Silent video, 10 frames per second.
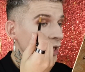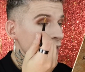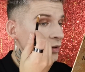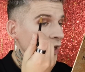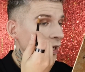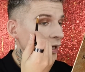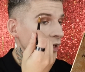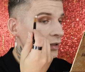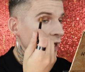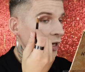And to
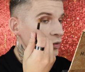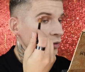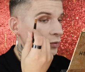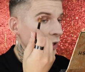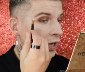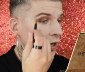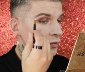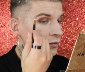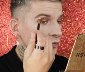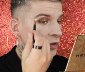highlight the actual brow.